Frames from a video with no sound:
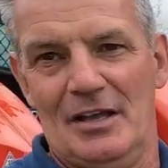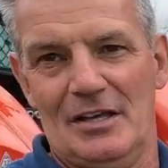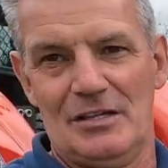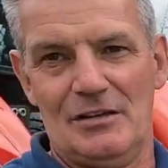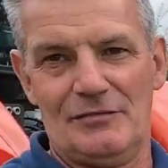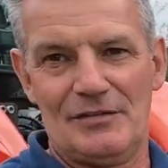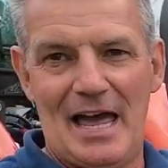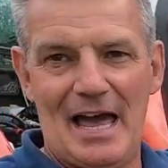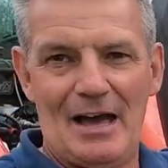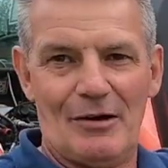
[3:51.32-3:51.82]

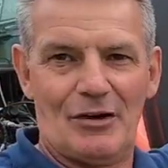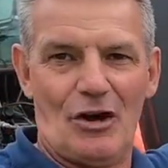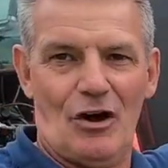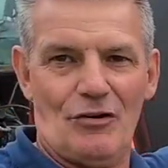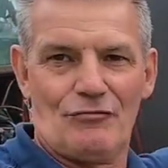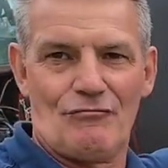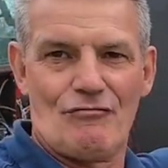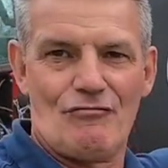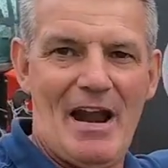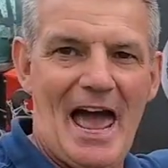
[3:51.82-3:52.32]
you've now
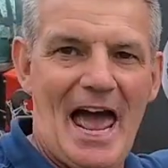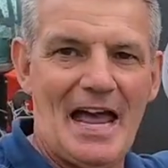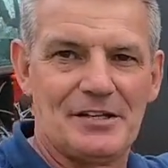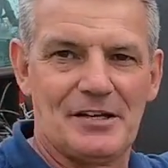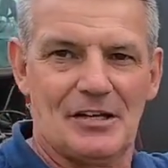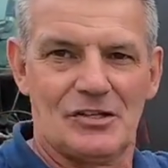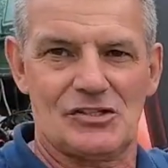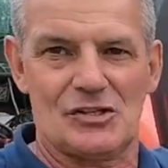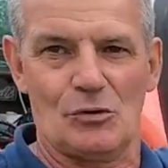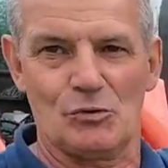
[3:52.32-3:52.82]
gone
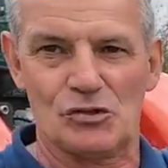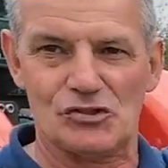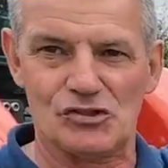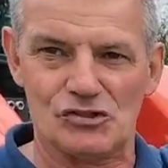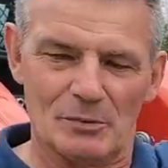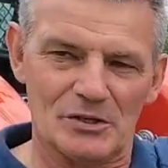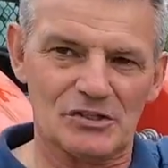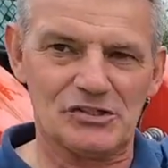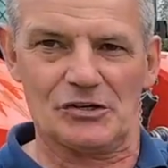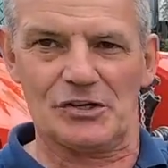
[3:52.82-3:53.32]
red. So
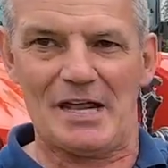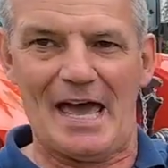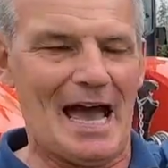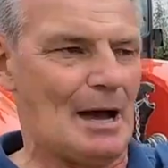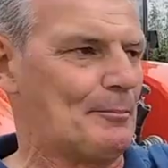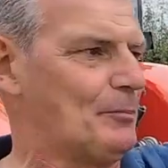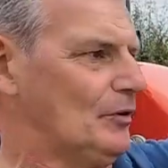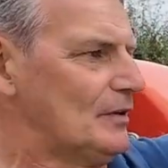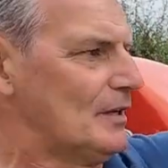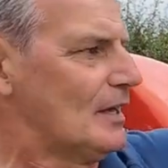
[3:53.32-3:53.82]
something's going to
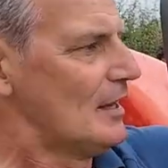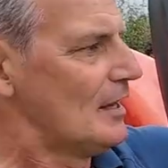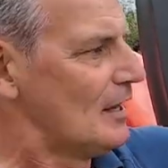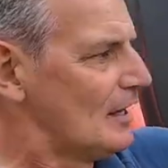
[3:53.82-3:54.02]
happen.